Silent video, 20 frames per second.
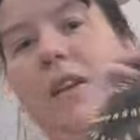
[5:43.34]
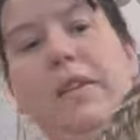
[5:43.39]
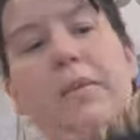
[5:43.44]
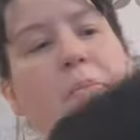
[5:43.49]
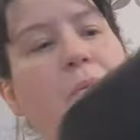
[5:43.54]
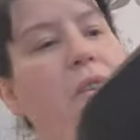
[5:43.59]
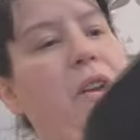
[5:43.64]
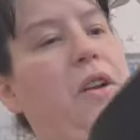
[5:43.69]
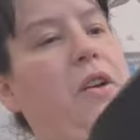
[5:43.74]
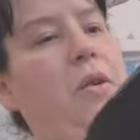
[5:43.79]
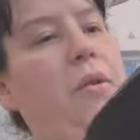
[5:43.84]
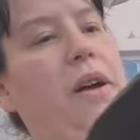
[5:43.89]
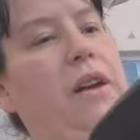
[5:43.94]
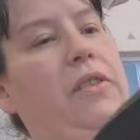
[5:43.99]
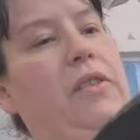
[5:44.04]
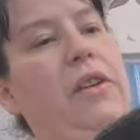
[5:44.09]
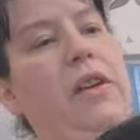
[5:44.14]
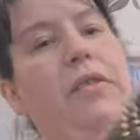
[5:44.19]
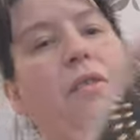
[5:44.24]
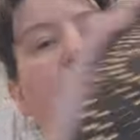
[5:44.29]
it's pretty cool
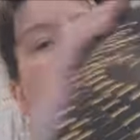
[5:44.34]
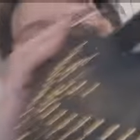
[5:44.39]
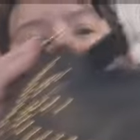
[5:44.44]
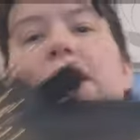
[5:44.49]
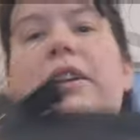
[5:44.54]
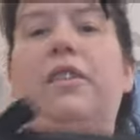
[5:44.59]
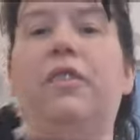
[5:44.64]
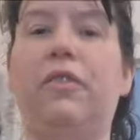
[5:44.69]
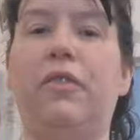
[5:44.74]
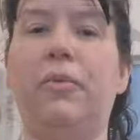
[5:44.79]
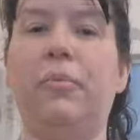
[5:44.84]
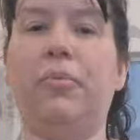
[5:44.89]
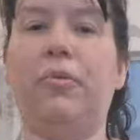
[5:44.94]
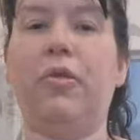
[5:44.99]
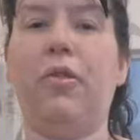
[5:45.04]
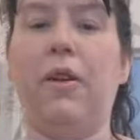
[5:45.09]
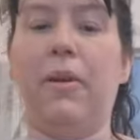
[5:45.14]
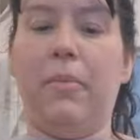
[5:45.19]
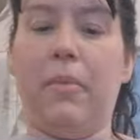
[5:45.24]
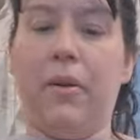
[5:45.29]
actually. Originally it's from
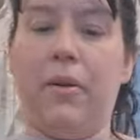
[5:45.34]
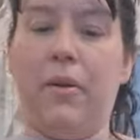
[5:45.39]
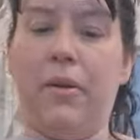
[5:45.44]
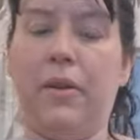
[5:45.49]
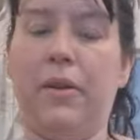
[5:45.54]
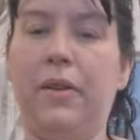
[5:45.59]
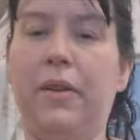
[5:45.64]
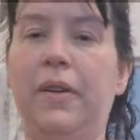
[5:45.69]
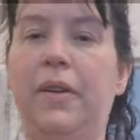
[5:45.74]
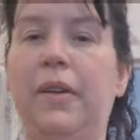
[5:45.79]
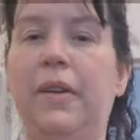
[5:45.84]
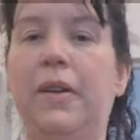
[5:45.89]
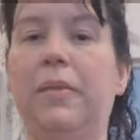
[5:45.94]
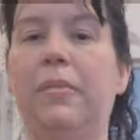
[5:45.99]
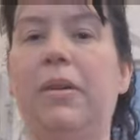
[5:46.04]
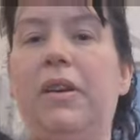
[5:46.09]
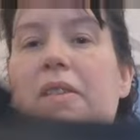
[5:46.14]
Primark, but